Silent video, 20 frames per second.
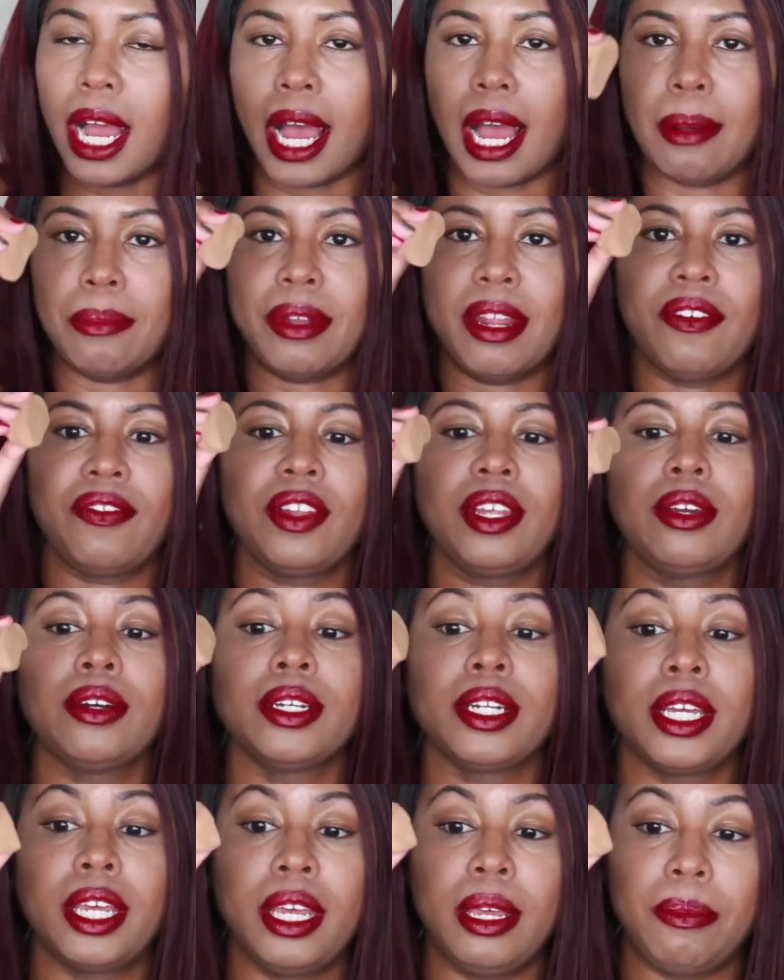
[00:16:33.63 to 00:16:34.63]
I'm definitely
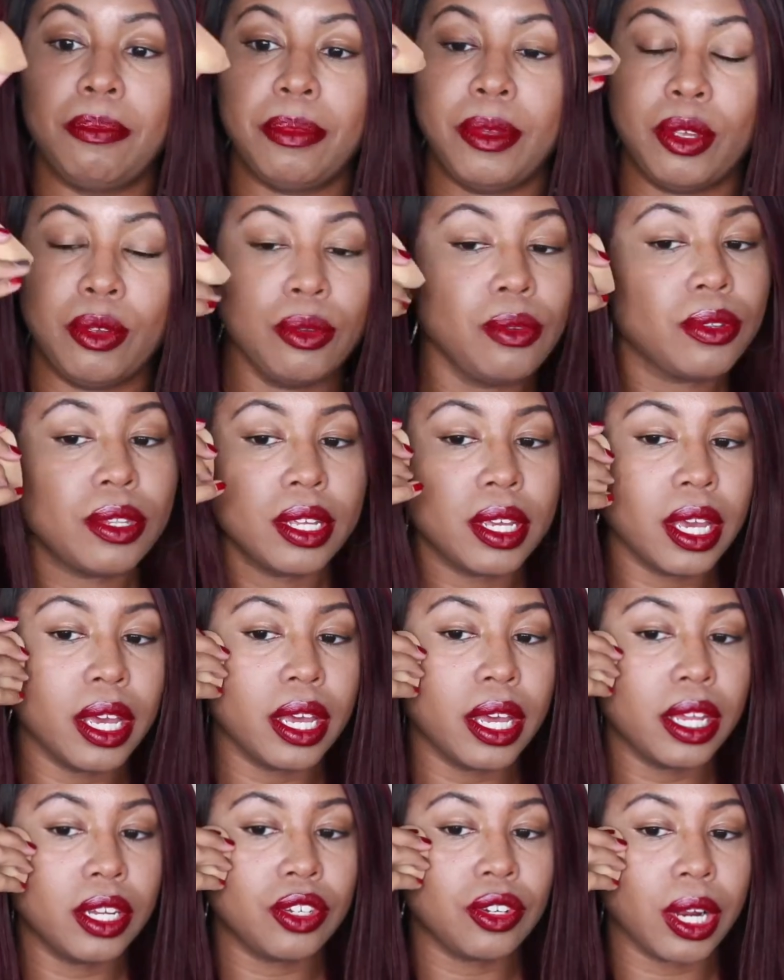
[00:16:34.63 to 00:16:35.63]
going to keep using
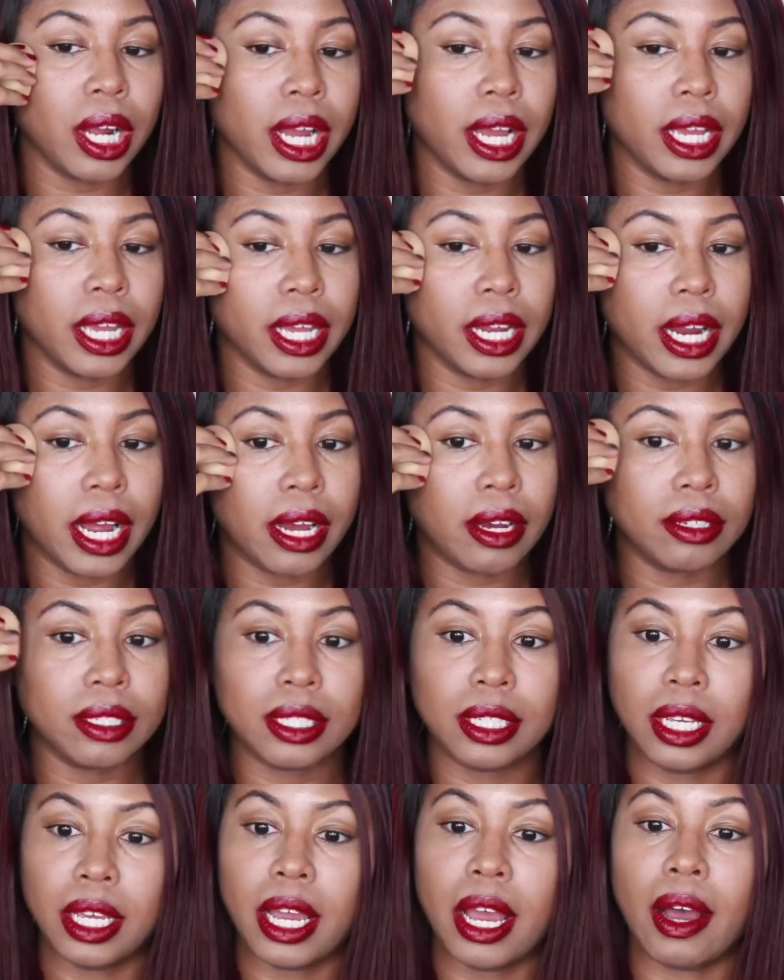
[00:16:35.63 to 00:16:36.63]
it, trying it out,
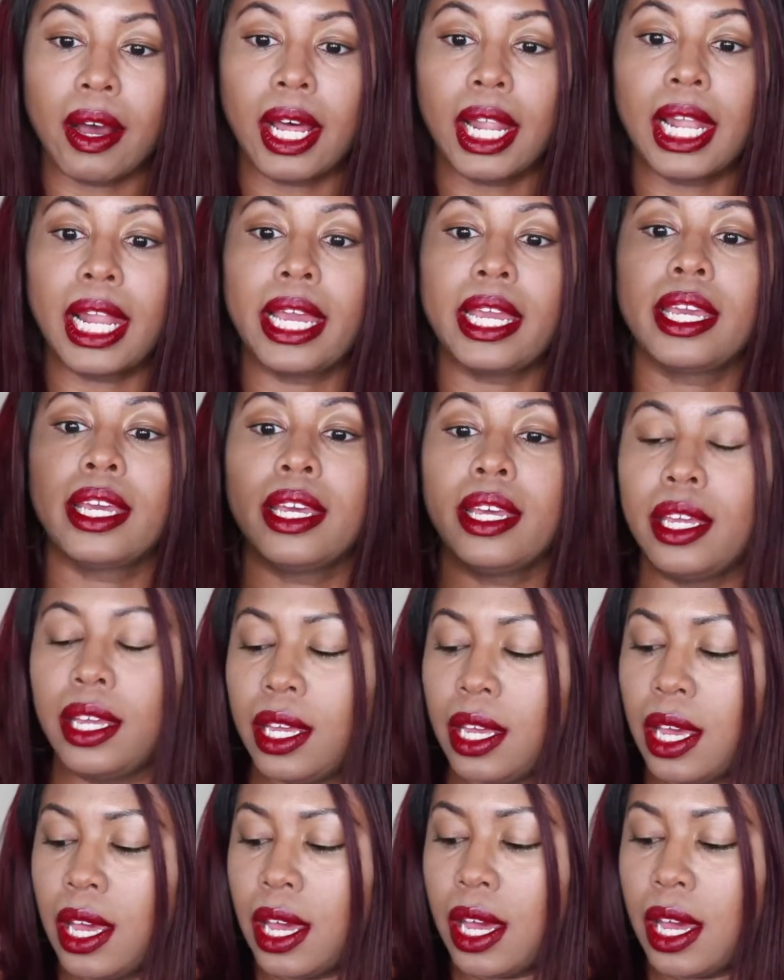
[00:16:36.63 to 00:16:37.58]
seeing how I like it.